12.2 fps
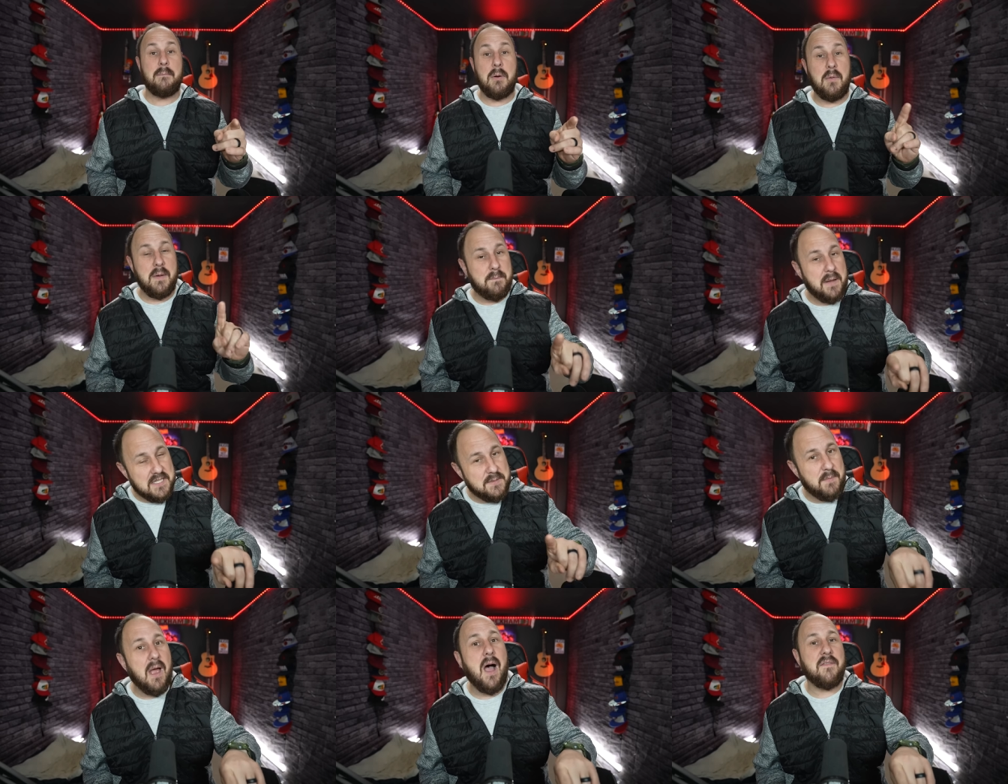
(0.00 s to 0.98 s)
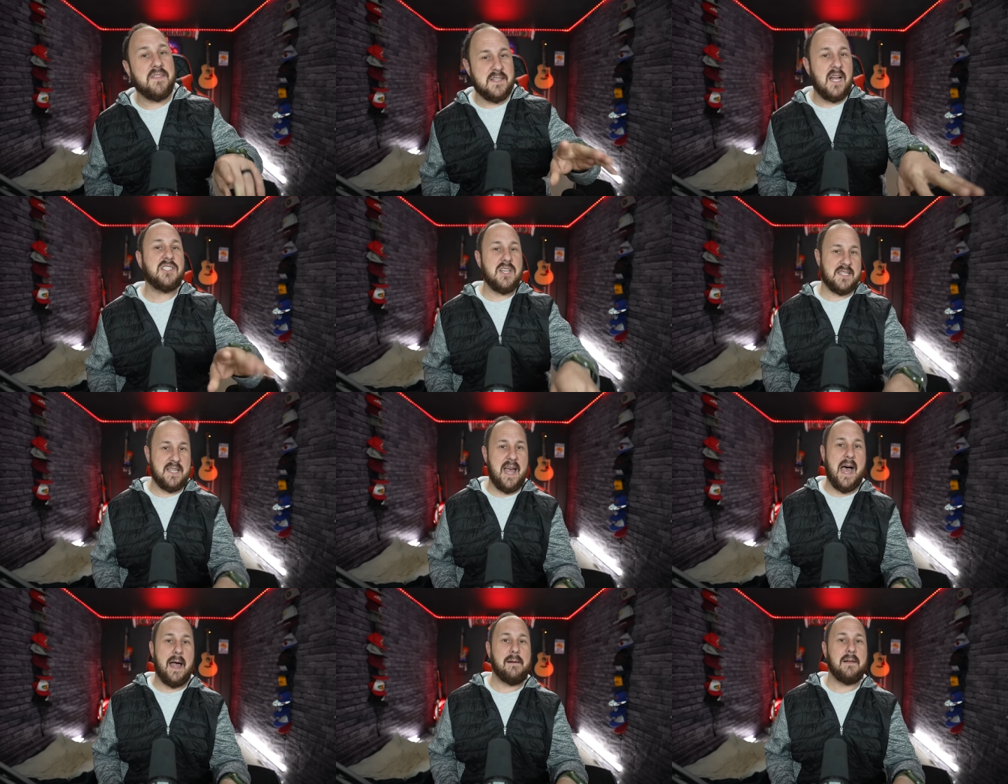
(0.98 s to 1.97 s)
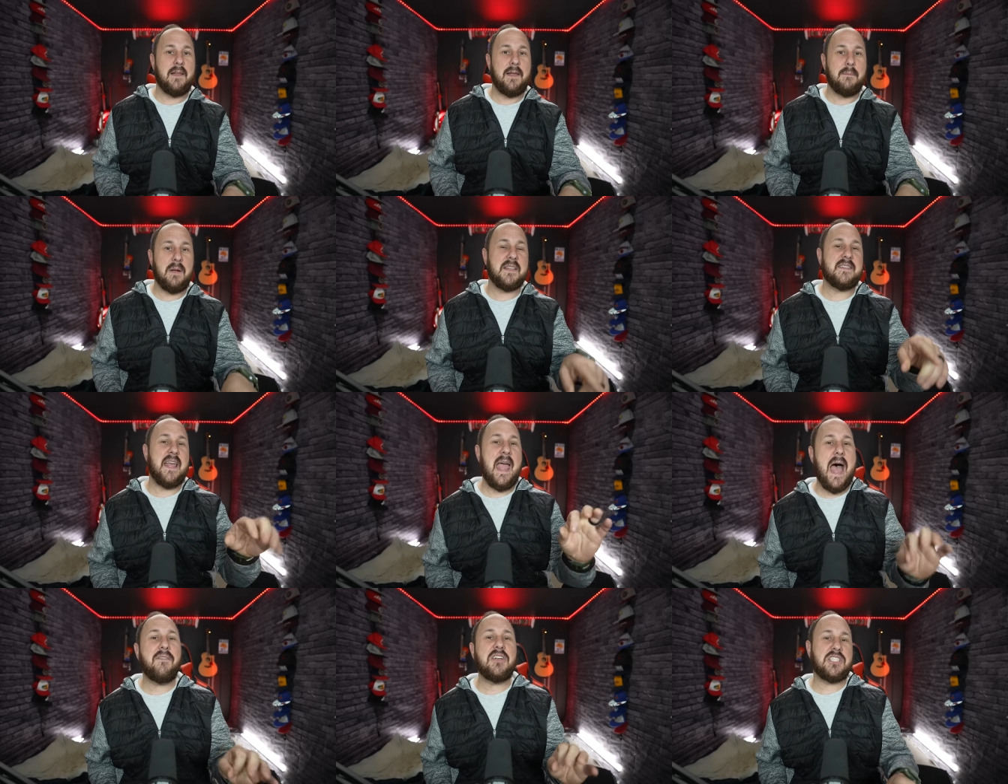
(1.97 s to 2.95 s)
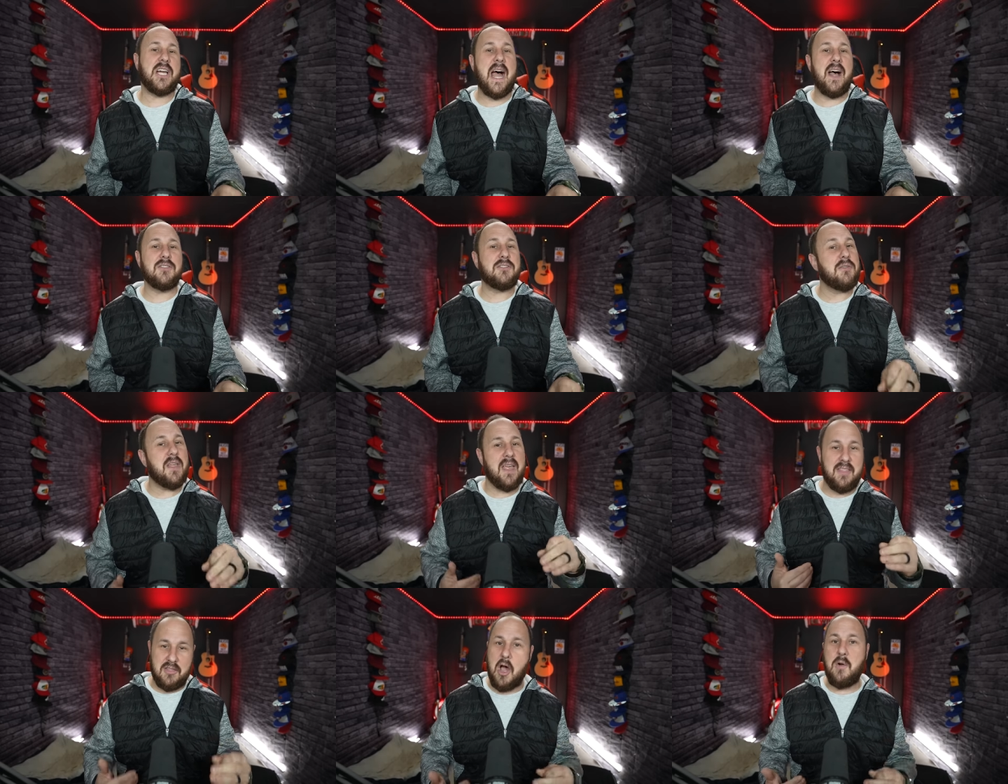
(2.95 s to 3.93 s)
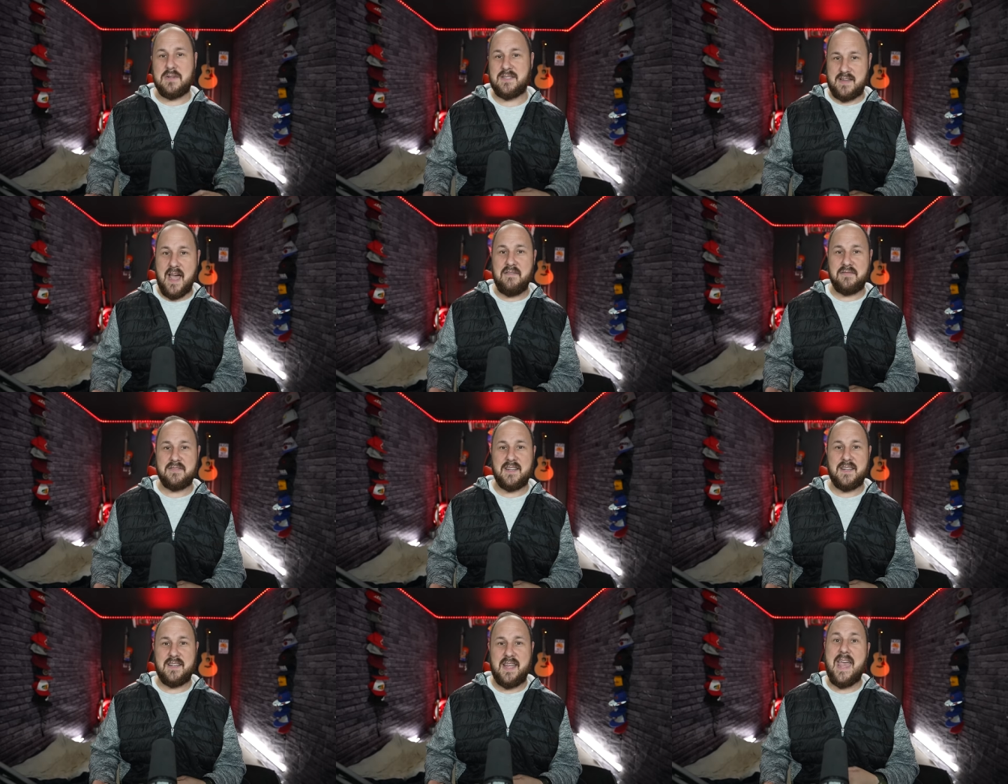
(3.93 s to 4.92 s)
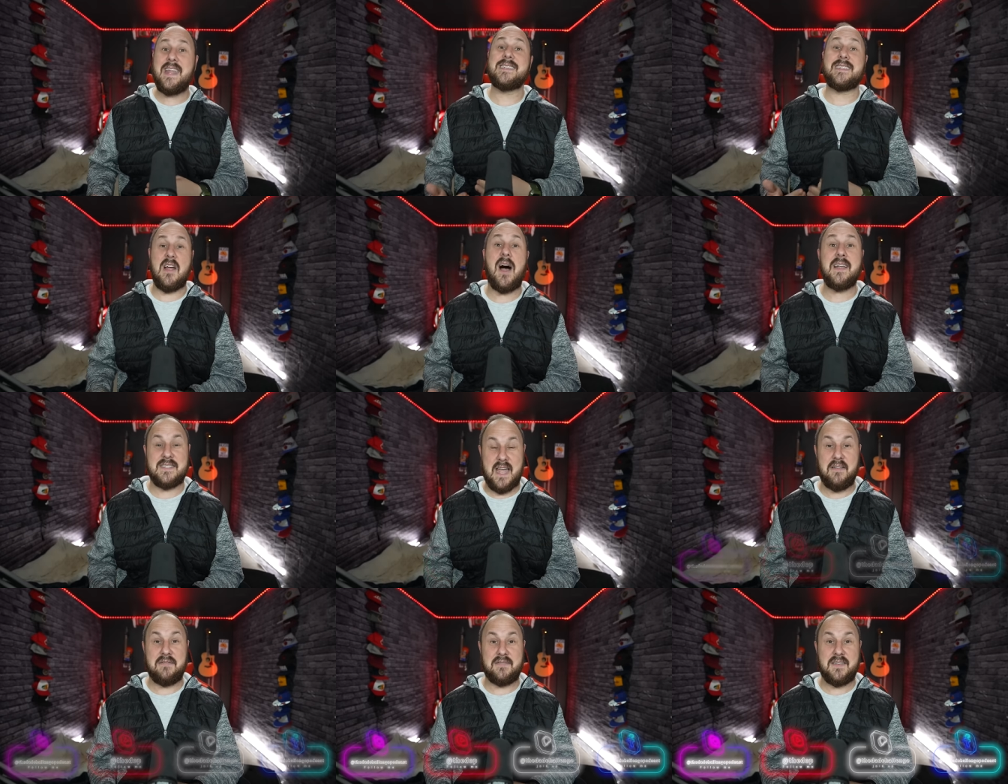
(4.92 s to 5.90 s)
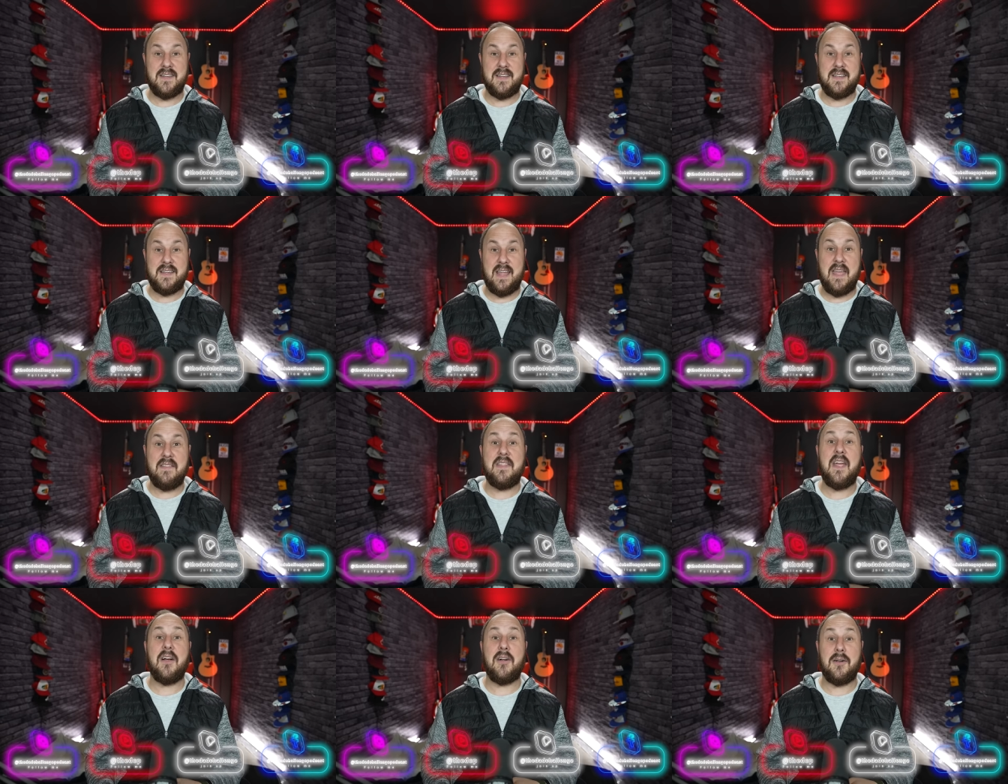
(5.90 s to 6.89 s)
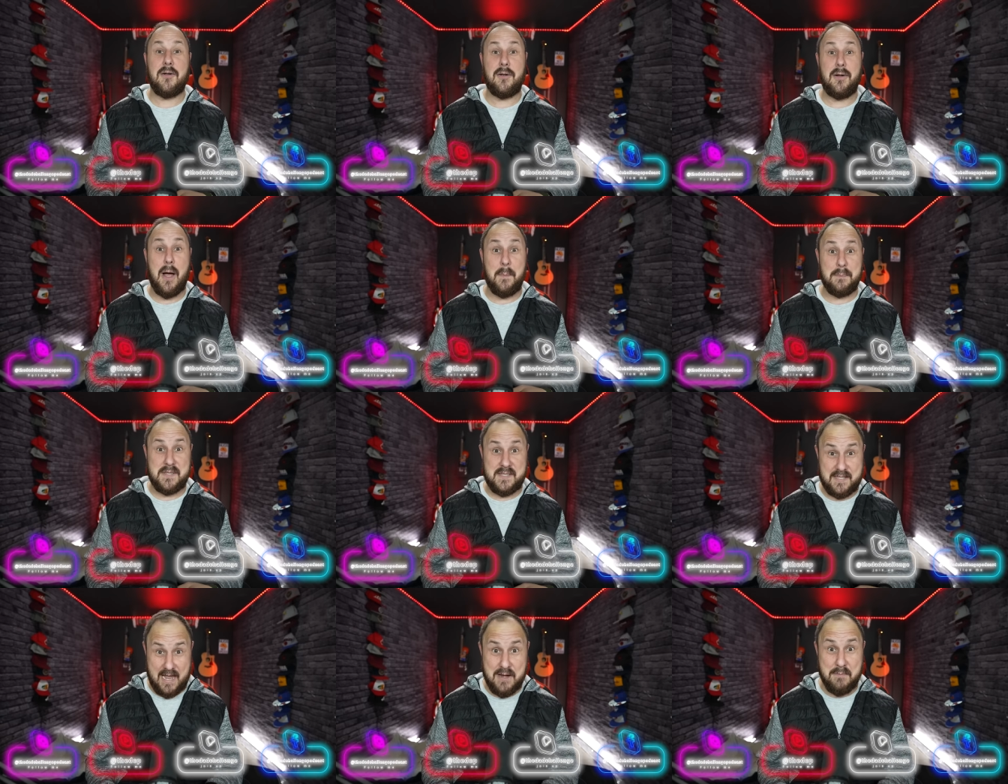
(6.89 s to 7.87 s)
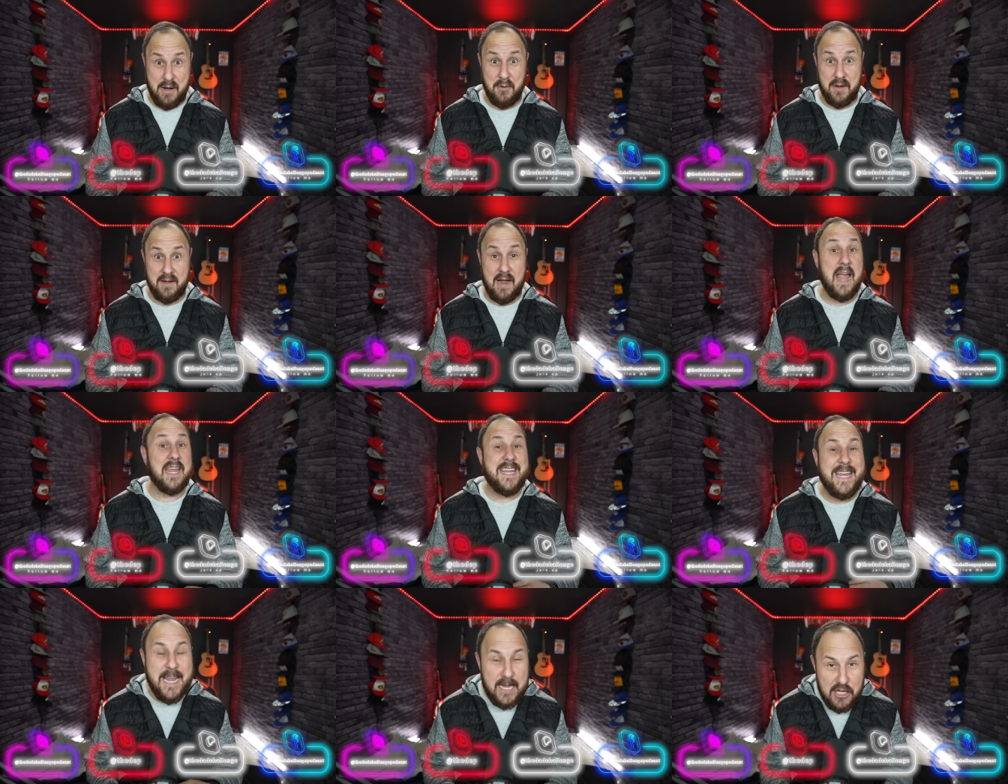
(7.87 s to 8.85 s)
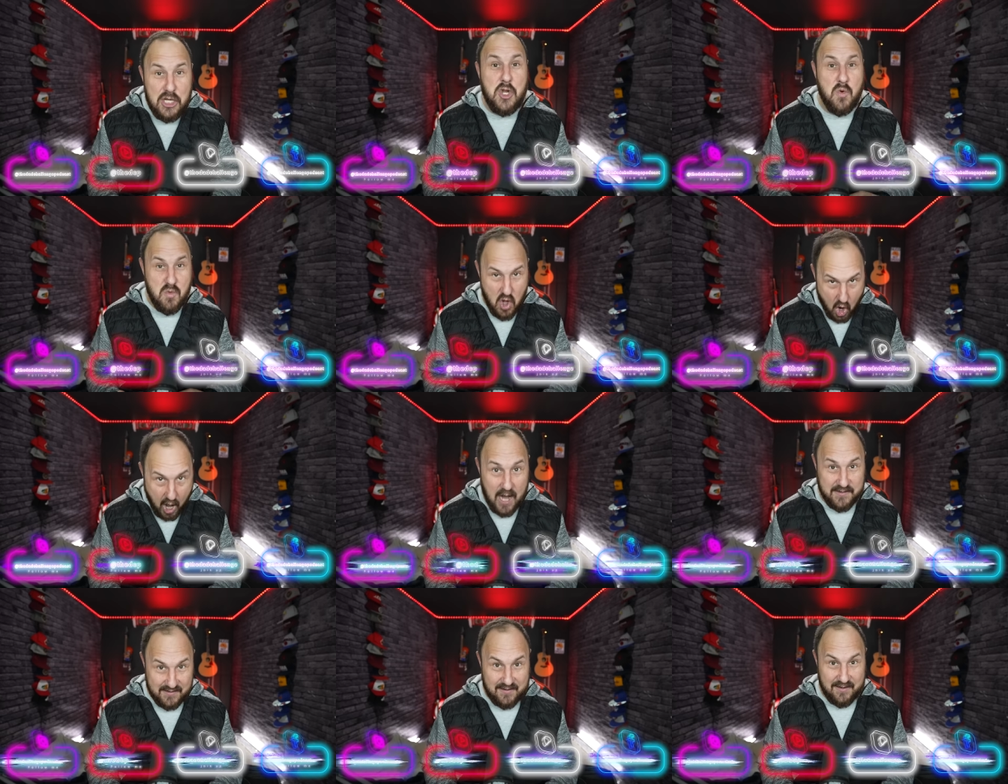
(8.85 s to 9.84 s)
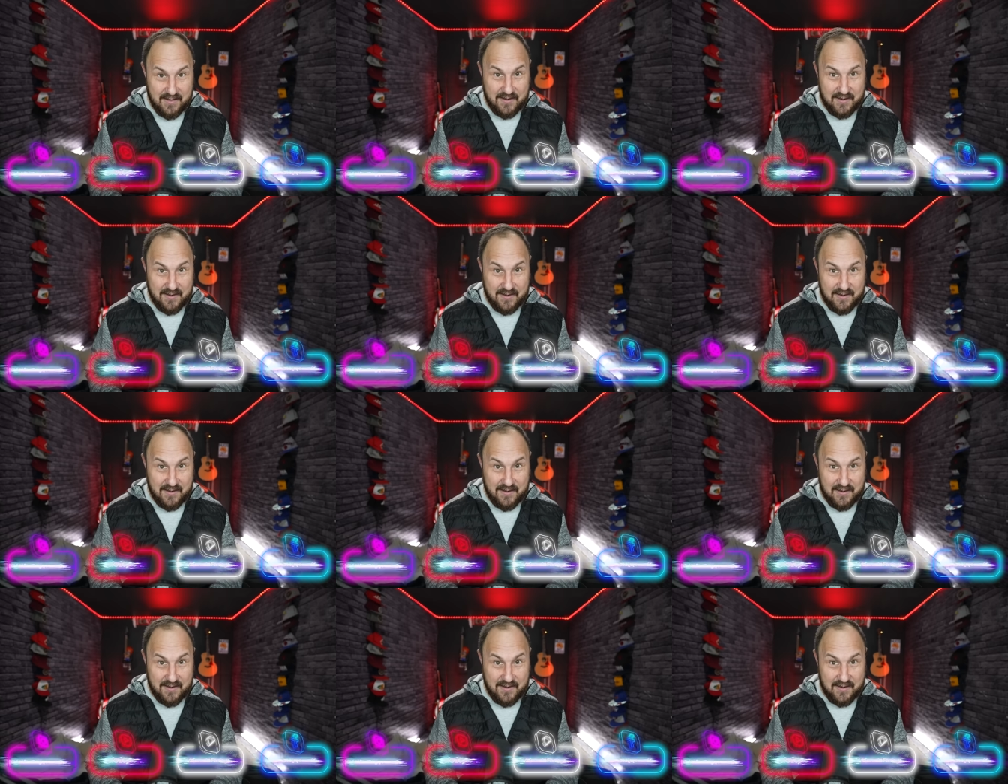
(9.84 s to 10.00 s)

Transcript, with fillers: But what pissed me off is not just that, but it's they have a child who they thought was deaf and is not deaf, and they're upset about it. I kid you not.